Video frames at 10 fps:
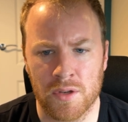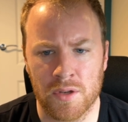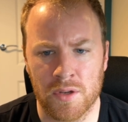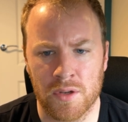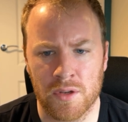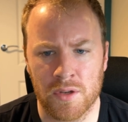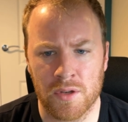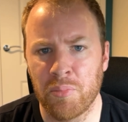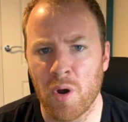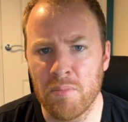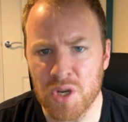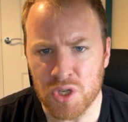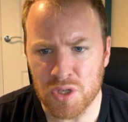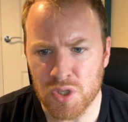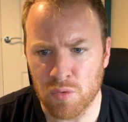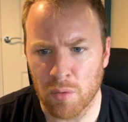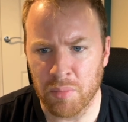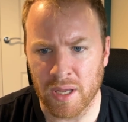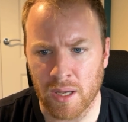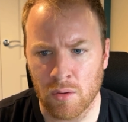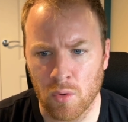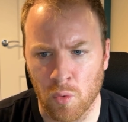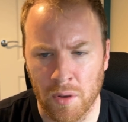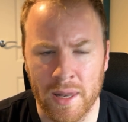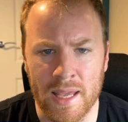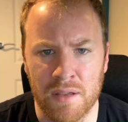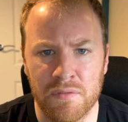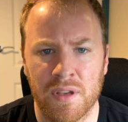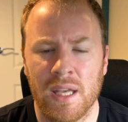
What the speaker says: grant her permission to appeal or leave,